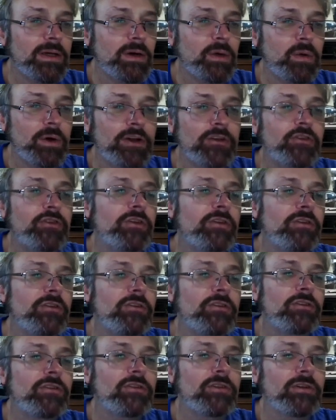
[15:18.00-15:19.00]

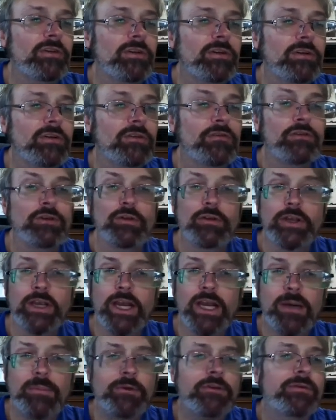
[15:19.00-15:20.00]
Questions to fill the
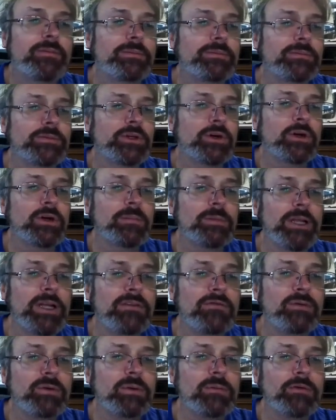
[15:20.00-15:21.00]
gaps. Target
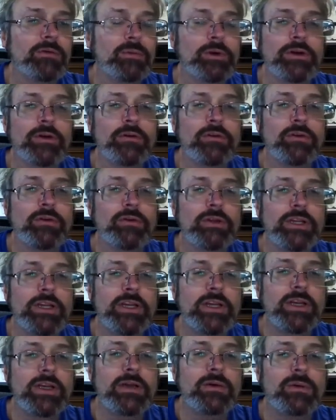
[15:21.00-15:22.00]
platforms, Windows
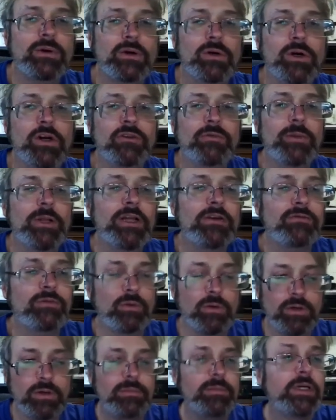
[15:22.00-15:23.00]
only or
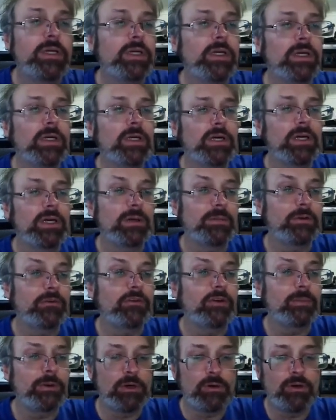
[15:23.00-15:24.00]
cross-platform. It's
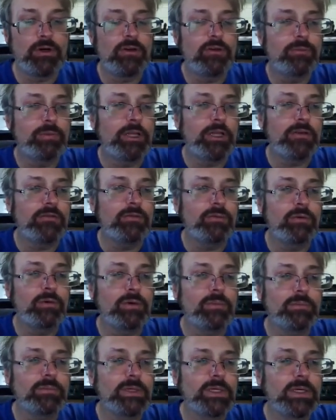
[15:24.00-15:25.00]
going to be
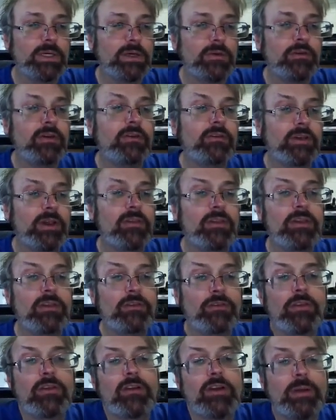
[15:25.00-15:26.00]
cross-platform. So you can say, these
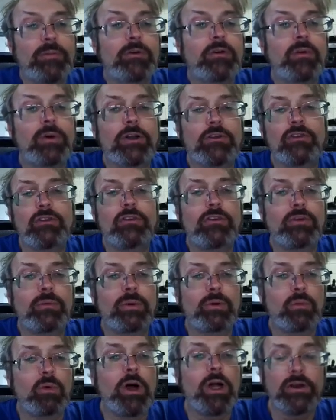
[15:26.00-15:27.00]
are the types of questions you
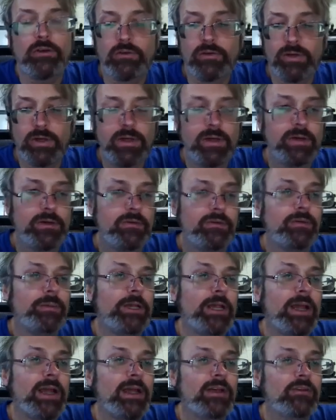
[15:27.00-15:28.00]
would want to
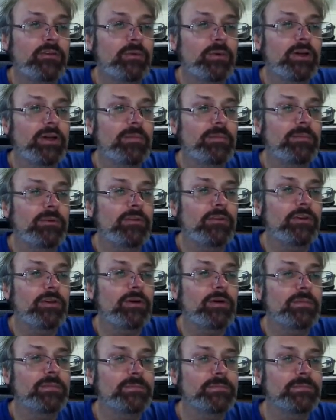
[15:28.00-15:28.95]
be asked, right? So,